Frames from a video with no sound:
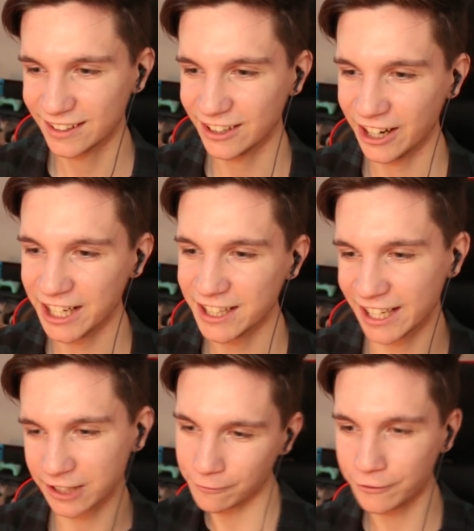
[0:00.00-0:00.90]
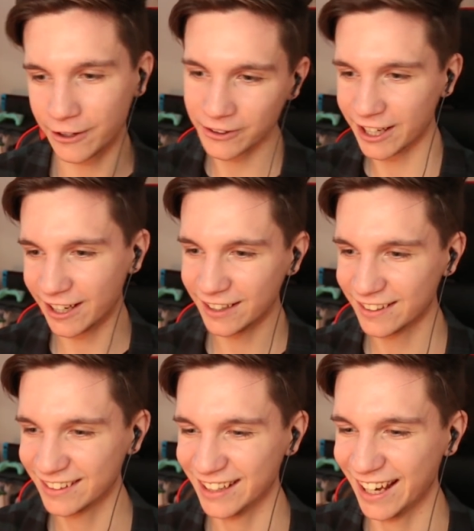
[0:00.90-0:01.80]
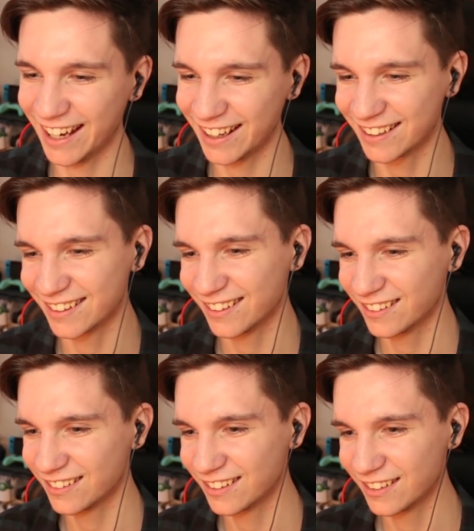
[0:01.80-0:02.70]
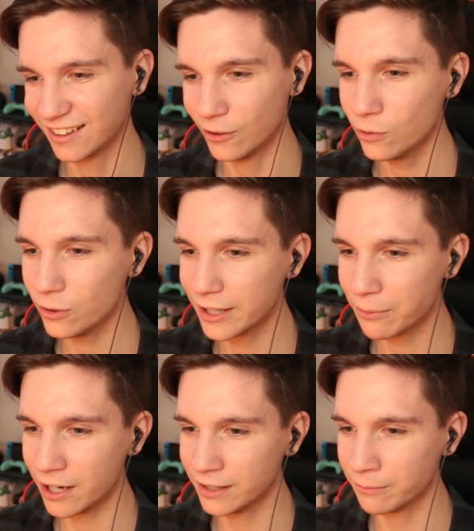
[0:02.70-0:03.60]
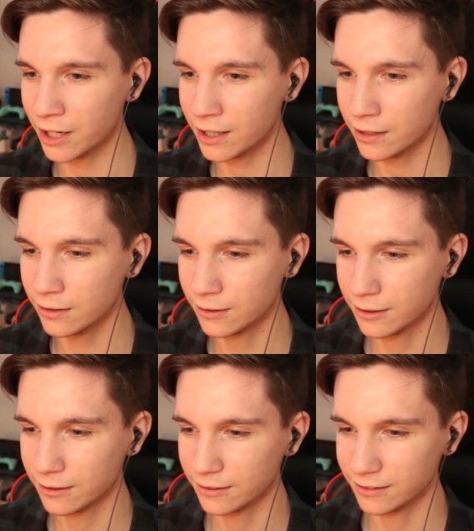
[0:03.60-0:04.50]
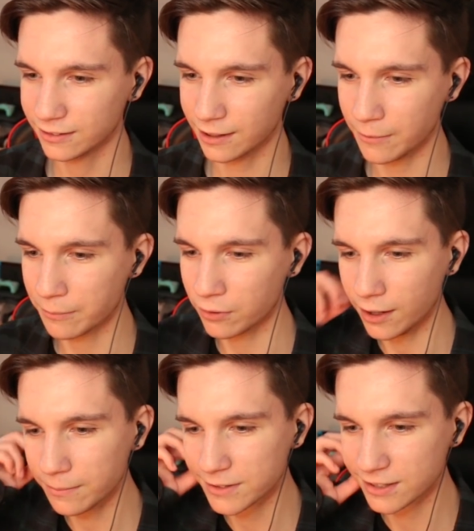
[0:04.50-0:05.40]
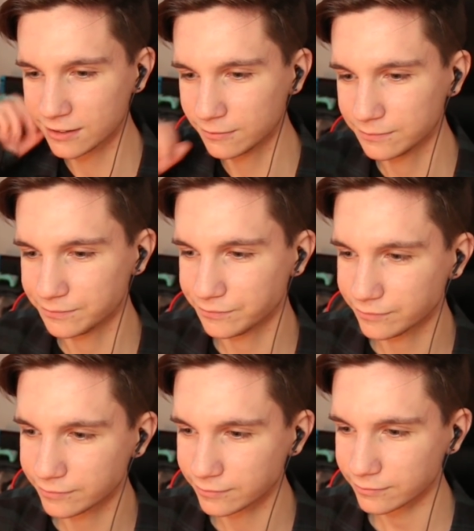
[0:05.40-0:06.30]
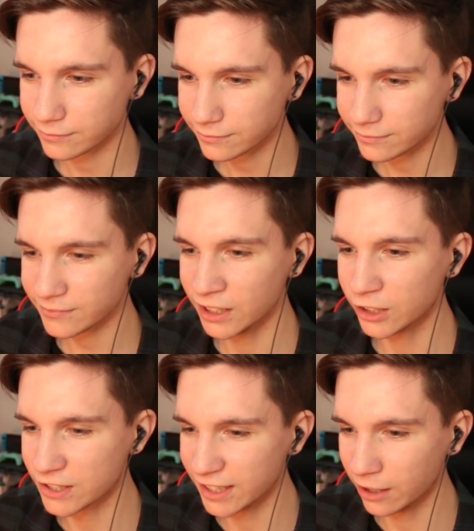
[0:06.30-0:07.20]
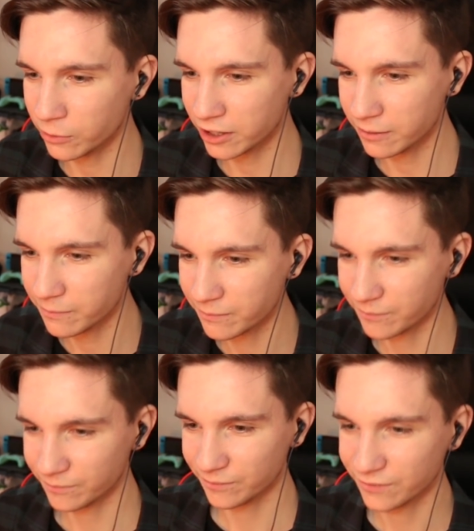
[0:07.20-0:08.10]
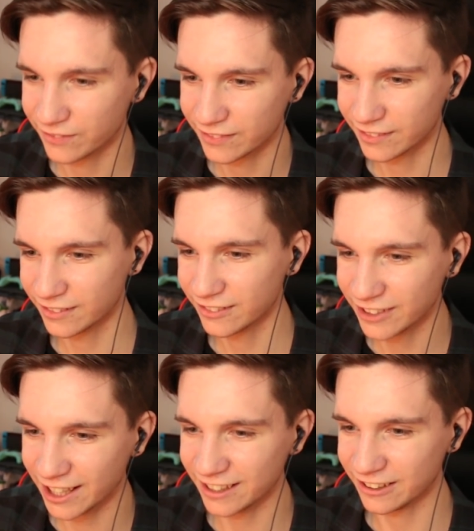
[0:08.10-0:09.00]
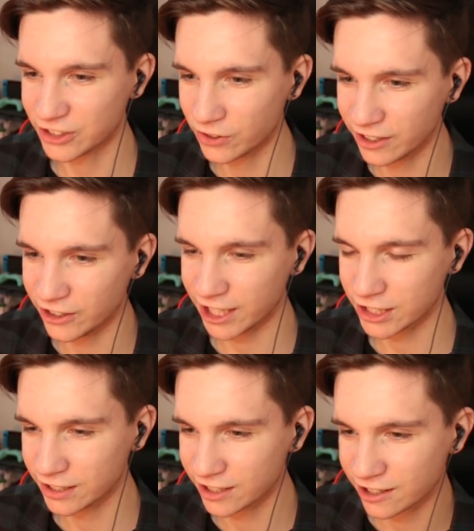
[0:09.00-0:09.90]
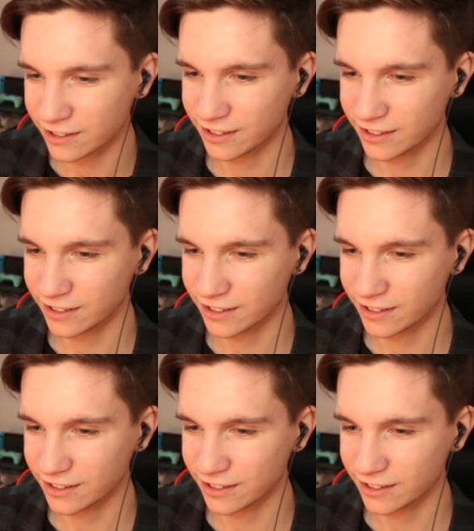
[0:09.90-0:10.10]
They're hitting like the flow there. Hey. Ooh, they brought an umbrella. Come on, props. And they're singing with him. We get a little trio action here.